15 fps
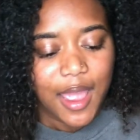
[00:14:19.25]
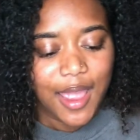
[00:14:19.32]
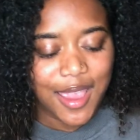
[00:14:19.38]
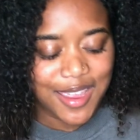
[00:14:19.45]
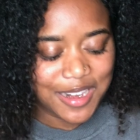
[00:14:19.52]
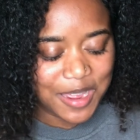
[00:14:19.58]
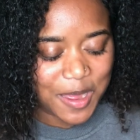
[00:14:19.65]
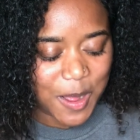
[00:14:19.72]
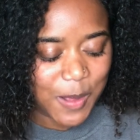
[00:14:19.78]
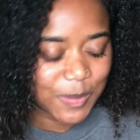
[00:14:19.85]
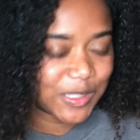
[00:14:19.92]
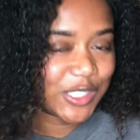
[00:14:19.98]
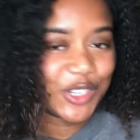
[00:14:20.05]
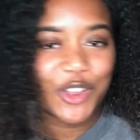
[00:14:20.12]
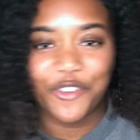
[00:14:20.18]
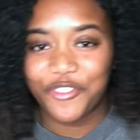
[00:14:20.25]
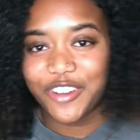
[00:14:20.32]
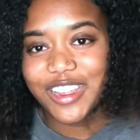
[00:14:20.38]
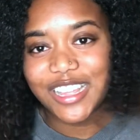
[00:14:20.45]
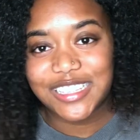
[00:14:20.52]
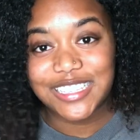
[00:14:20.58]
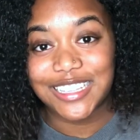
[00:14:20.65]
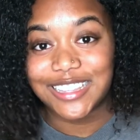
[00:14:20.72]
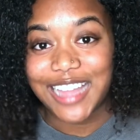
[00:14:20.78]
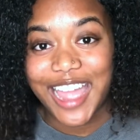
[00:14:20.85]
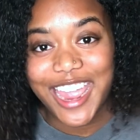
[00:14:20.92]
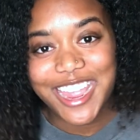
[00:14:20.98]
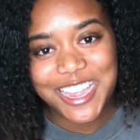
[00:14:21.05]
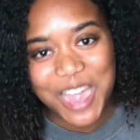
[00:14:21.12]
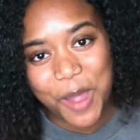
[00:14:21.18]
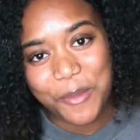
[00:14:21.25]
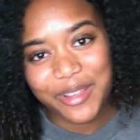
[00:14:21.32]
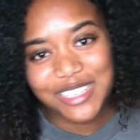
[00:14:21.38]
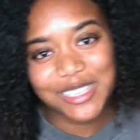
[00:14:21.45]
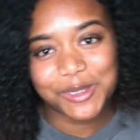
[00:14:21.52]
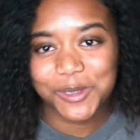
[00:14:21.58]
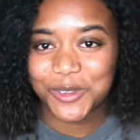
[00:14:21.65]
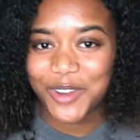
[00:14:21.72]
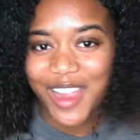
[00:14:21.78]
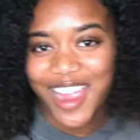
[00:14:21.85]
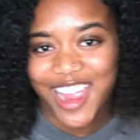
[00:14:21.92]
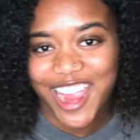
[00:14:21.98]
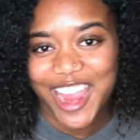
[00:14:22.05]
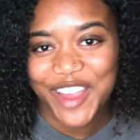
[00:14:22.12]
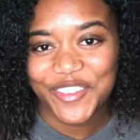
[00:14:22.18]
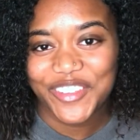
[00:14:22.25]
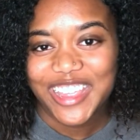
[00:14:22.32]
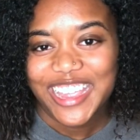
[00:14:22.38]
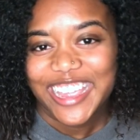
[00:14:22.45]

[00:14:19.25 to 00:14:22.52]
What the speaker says: And so don't forget to like, comment, subscribe,